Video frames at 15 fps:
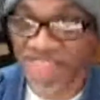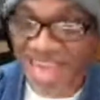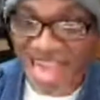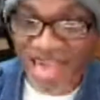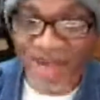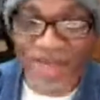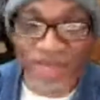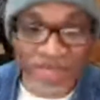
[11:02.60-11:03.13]

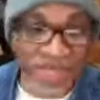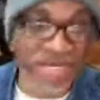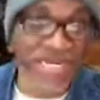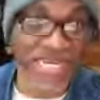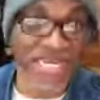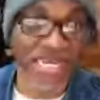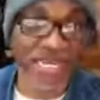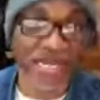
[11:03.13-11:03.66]
that
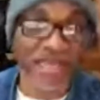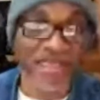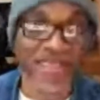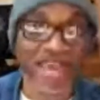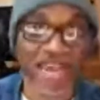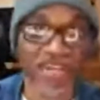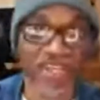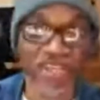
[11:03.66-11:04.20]
money
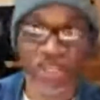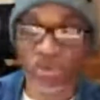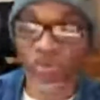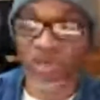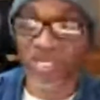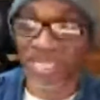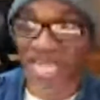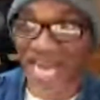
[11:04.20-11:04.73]
that you
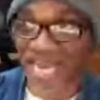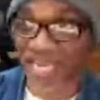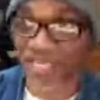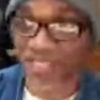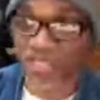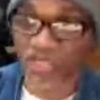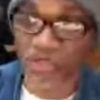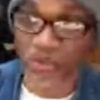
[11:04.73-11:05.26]
would
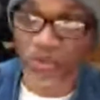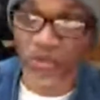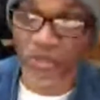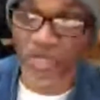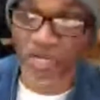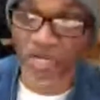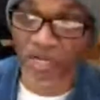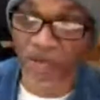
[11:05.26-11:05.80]
like
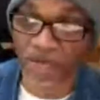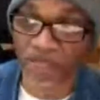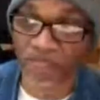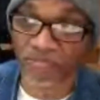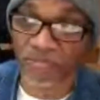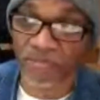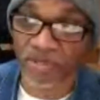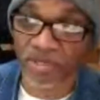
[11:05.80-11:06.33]
to
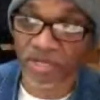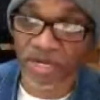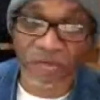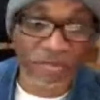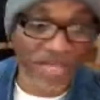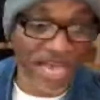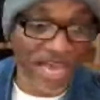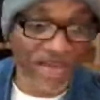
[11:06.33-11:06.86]

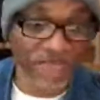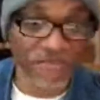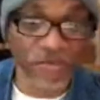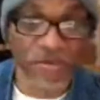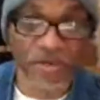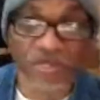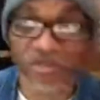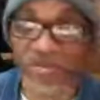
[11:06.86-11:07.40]
apply
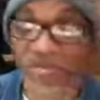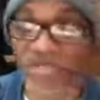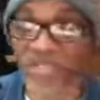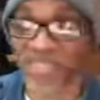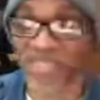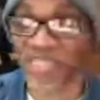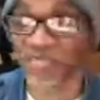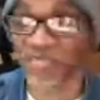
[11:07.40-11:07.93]
for.
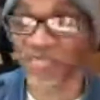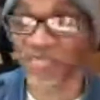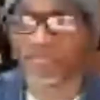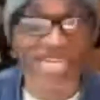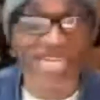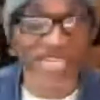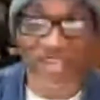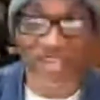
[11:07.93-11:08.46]
It could be
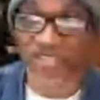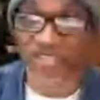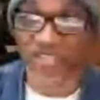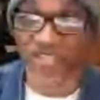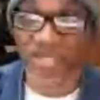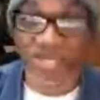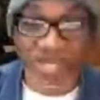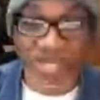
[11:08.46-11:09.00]

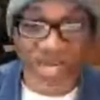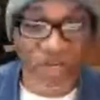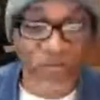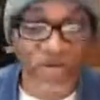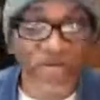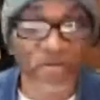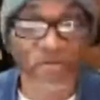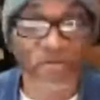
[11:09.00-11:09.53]
$10,000. I know
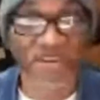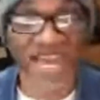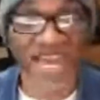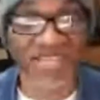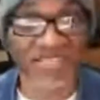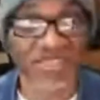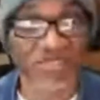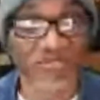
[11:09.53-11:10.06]
people have
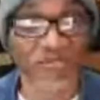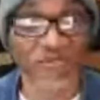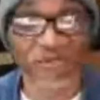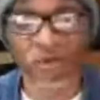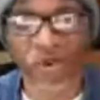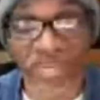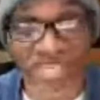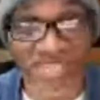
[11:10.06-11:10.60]
gotten
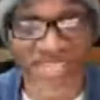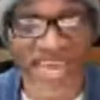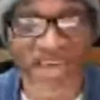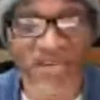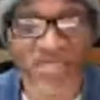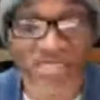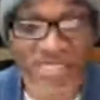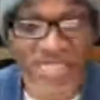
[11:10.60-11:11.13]

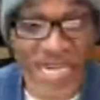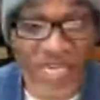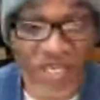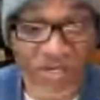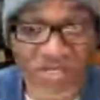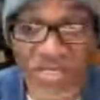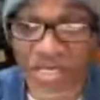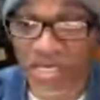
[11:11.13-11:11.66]

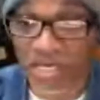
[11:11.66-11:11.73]
$40,000.